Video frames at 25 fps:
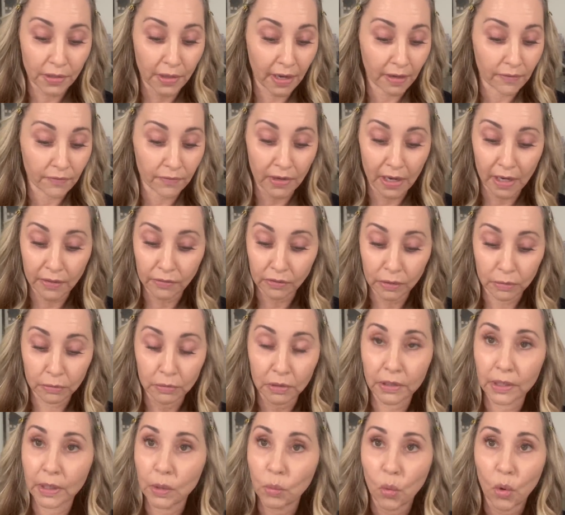They've never
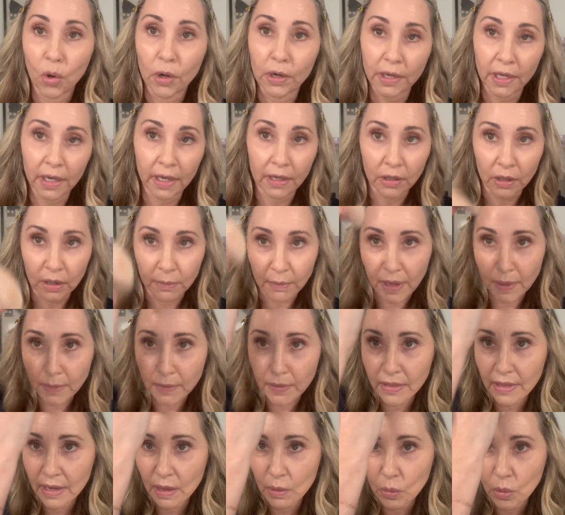really worn it, or
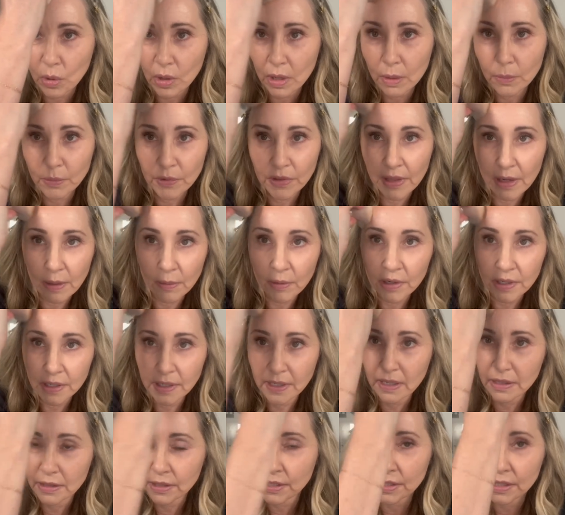maybe they wore it when they were
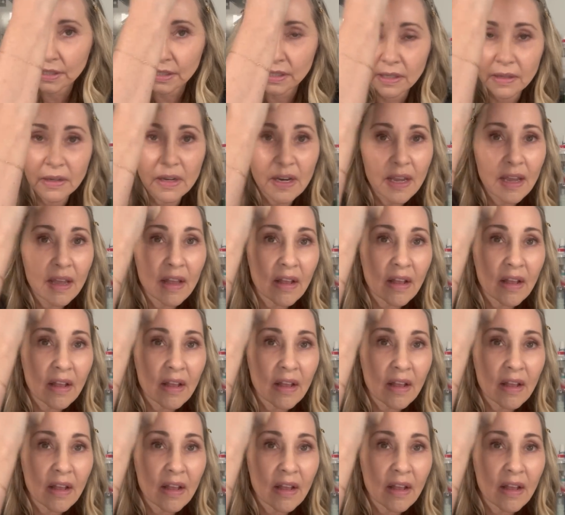younger and